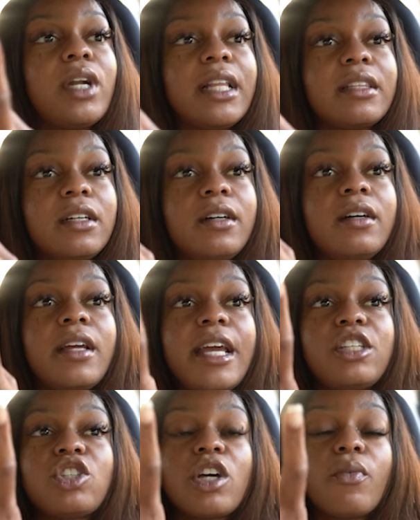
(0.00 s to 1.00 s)
that the
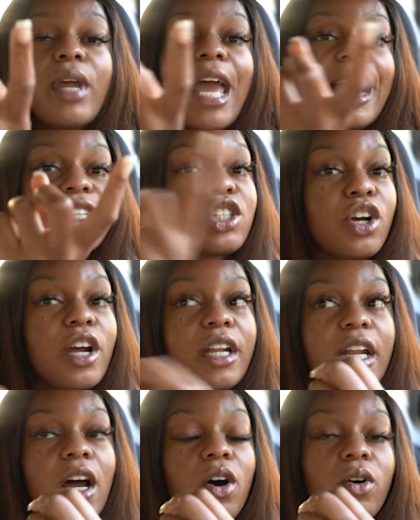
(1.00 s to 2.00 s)
and show that we had turned
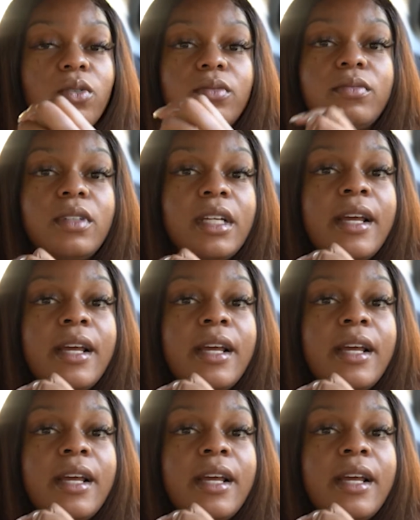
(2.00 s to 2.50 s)
it on.